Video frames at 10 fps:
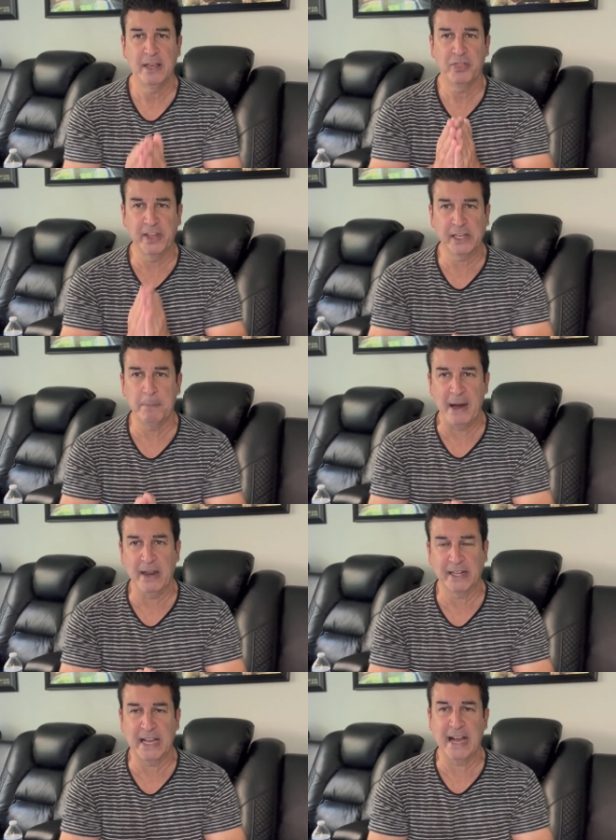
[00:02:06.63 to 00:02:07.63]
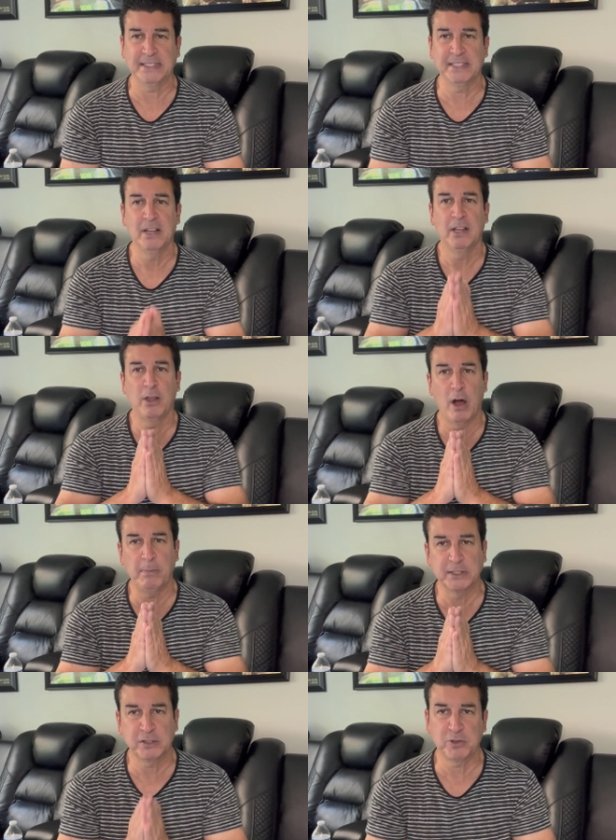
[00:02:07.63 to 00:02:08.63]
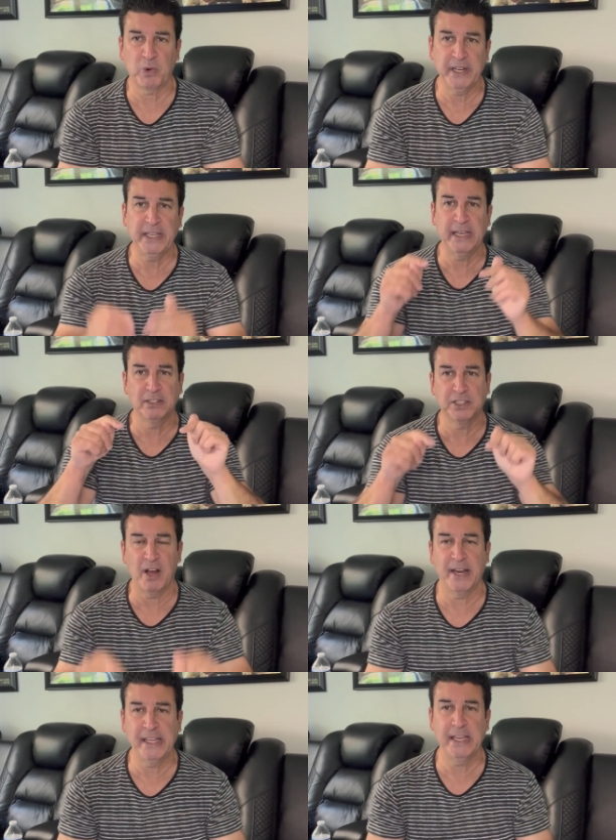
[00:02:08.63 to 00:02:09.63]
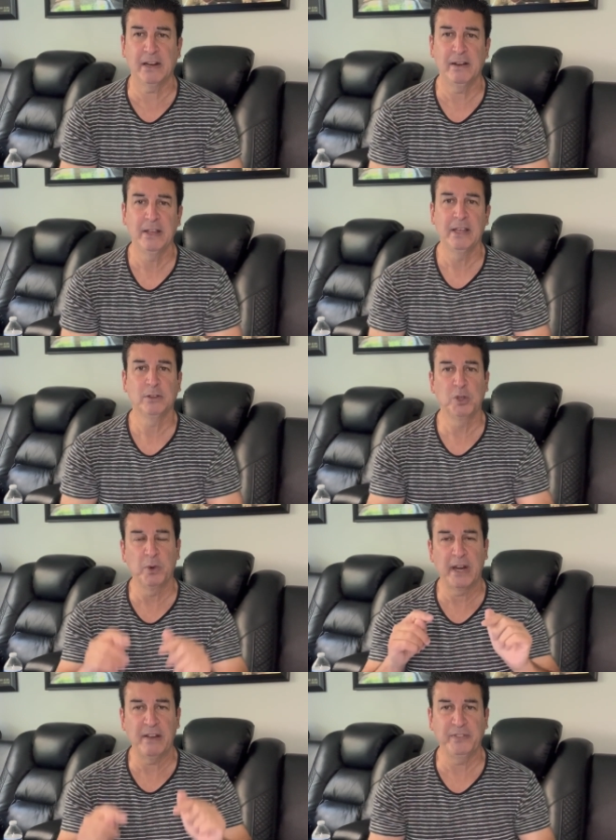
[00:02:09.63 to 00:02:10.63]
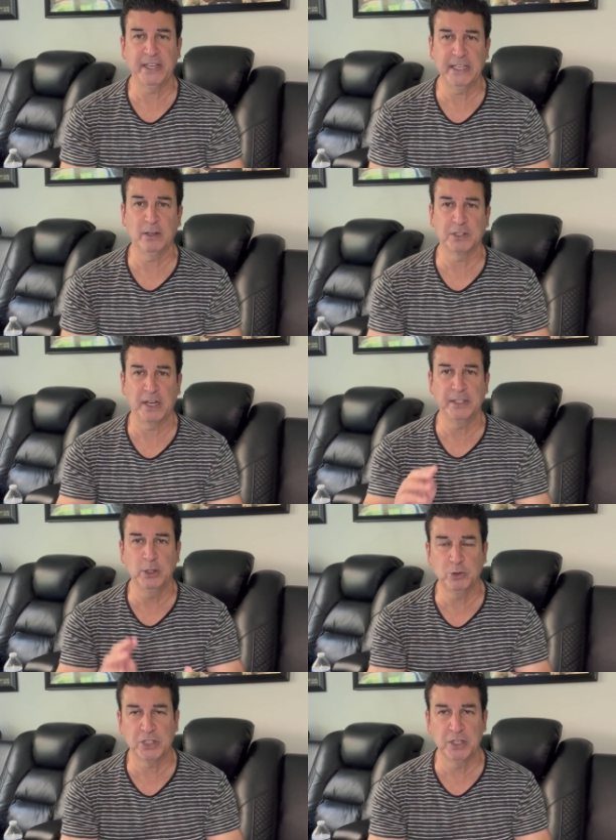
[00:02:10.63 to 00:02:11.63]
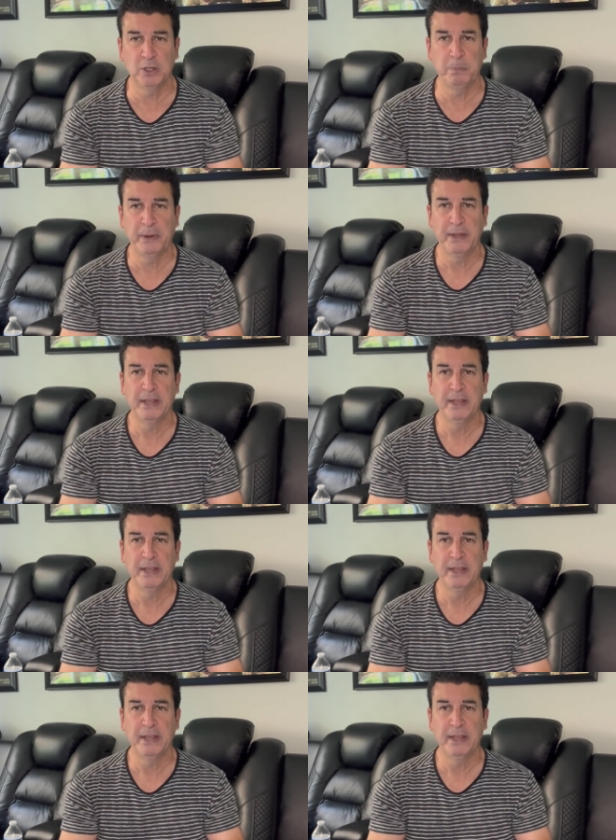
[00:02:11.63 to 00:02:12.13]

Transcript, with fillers: Think about it, guys. Almost three years on here doing our videos on YouTube,